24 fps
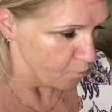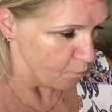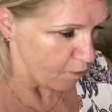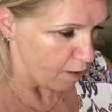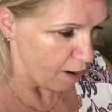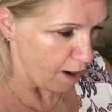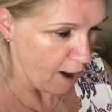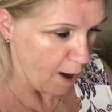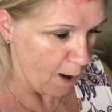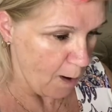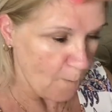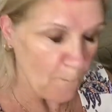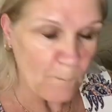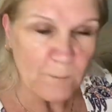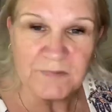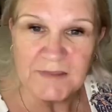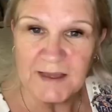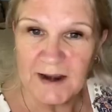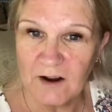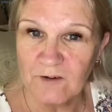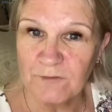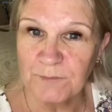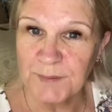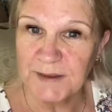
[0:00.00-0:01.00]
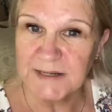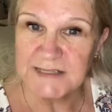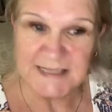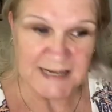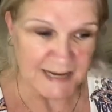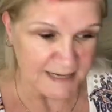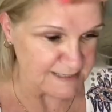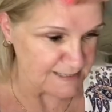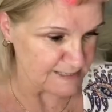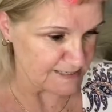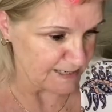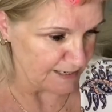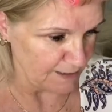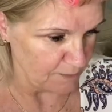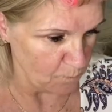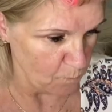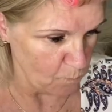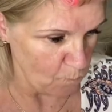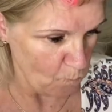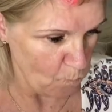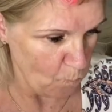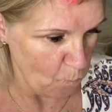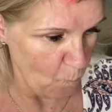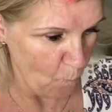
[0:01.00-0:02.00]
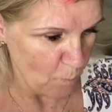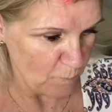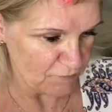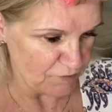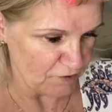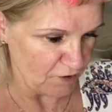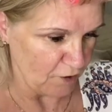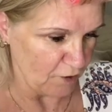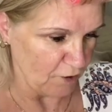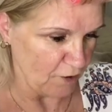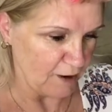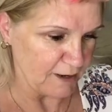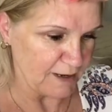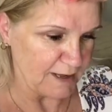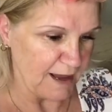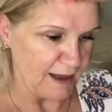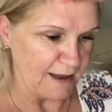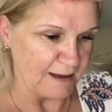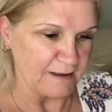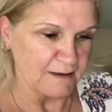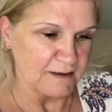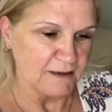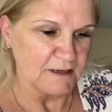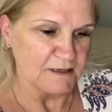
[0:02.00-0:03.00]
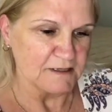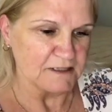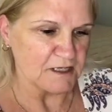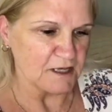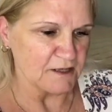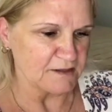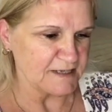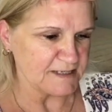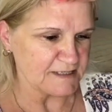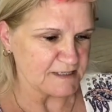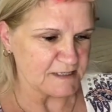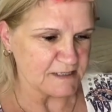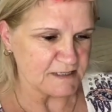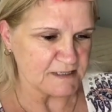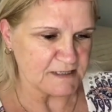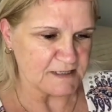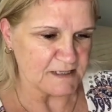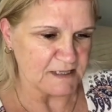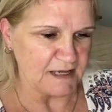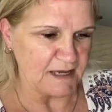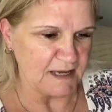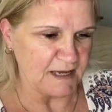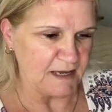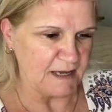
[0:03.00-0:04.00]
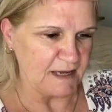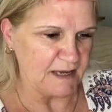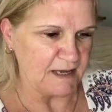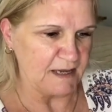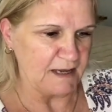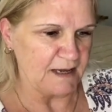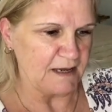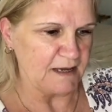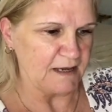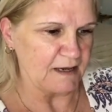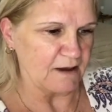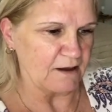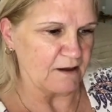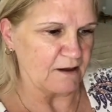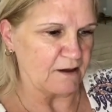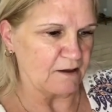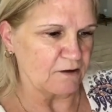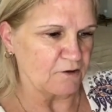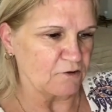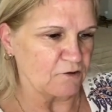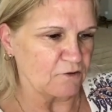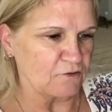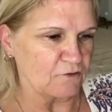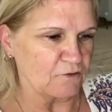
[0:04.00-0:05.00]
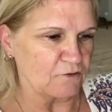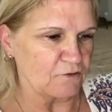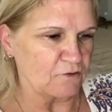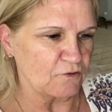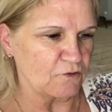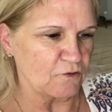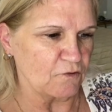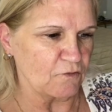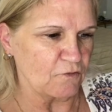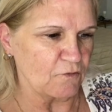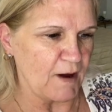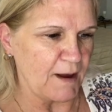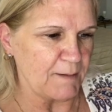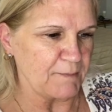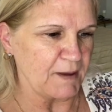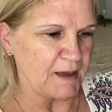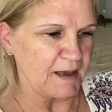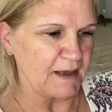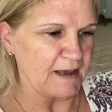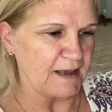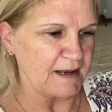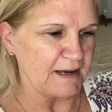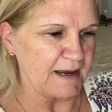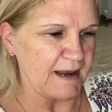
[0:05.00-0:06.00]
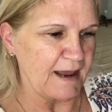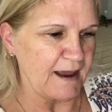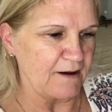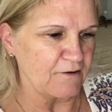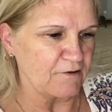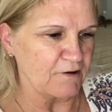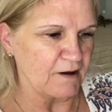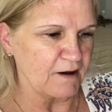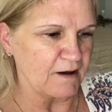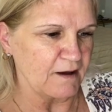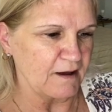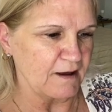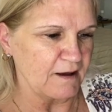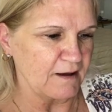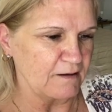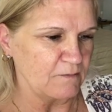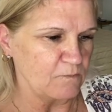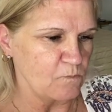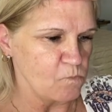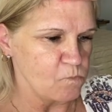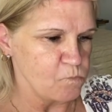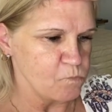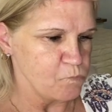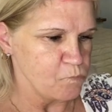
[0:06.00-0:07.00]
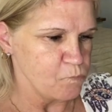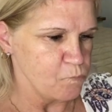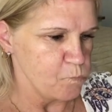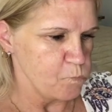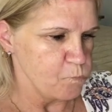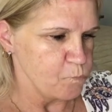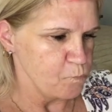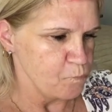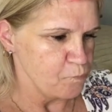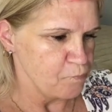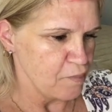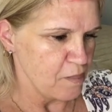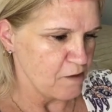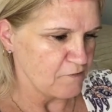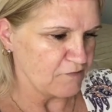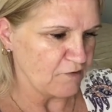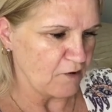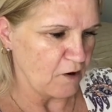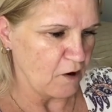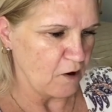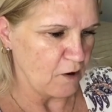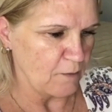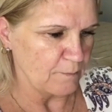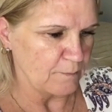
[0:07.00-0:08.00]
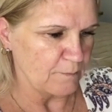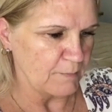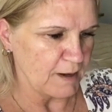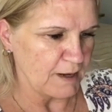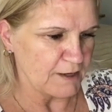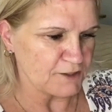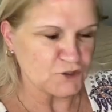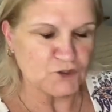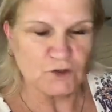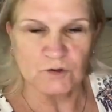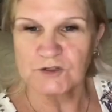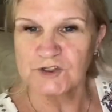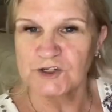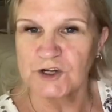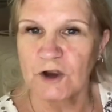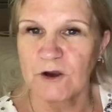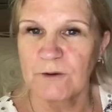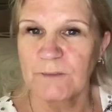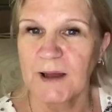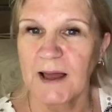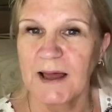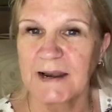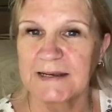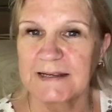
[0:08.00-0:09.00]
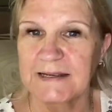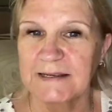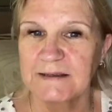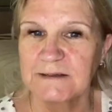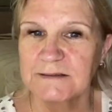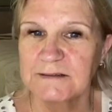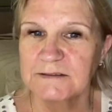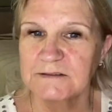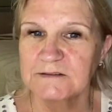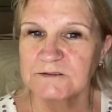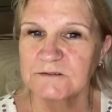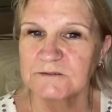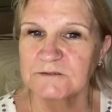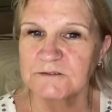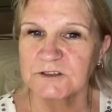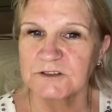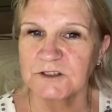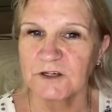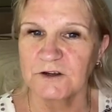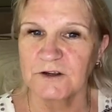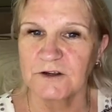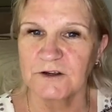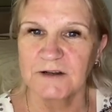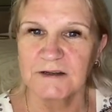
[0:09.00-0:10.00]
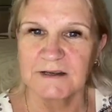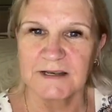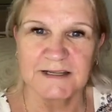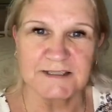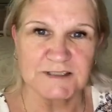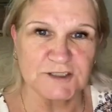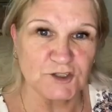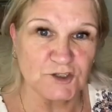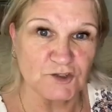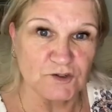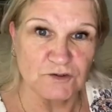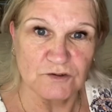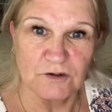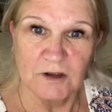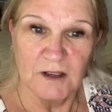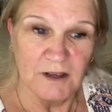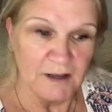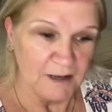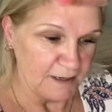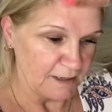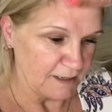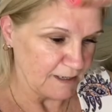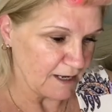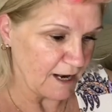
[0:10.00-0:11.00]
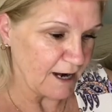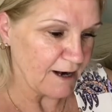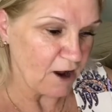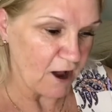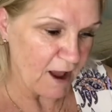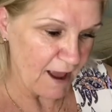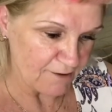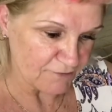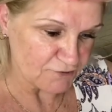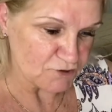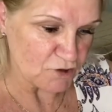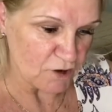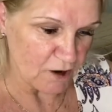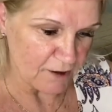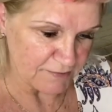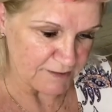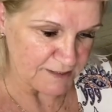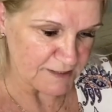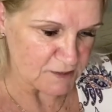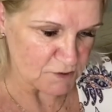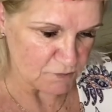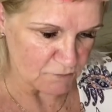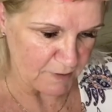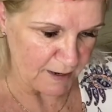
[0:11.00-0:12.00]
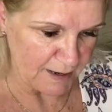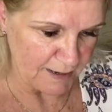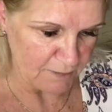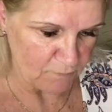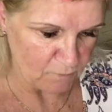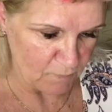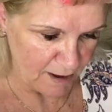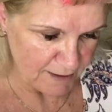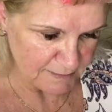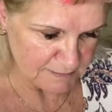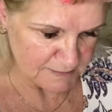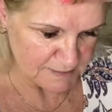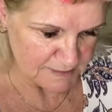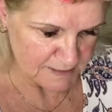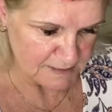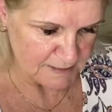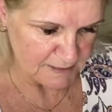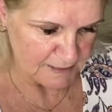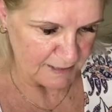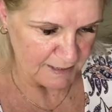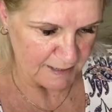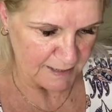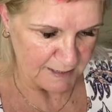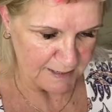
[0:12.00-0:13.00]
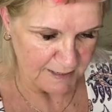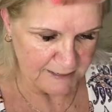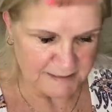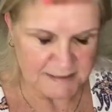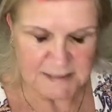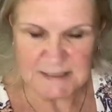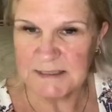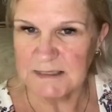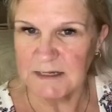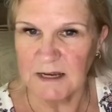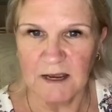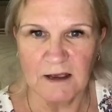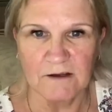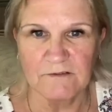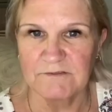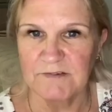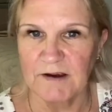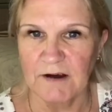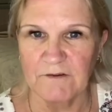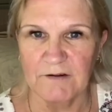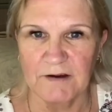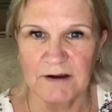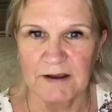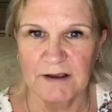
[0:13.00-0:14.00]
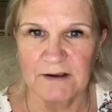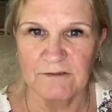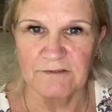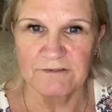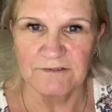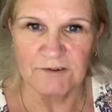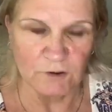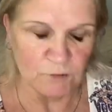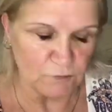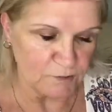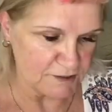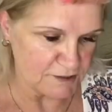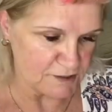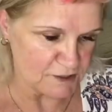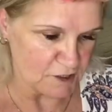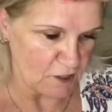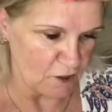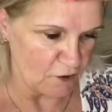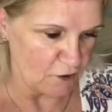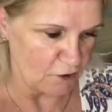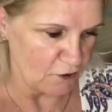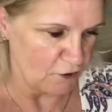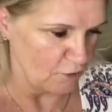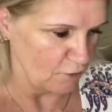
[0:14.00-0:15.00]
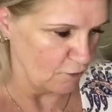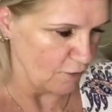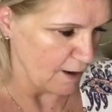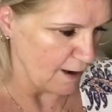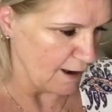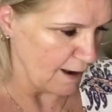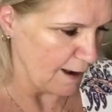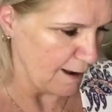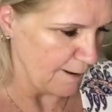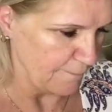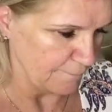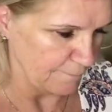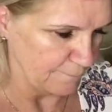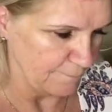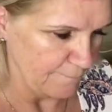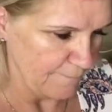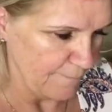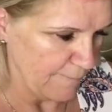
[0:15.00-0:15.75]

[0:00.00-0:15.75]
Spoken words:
that I've been testing. So, okay. So this is the Crema Nera from Giorgio Armani. So let's, and I have tried this already once. It's very fluid. So I'm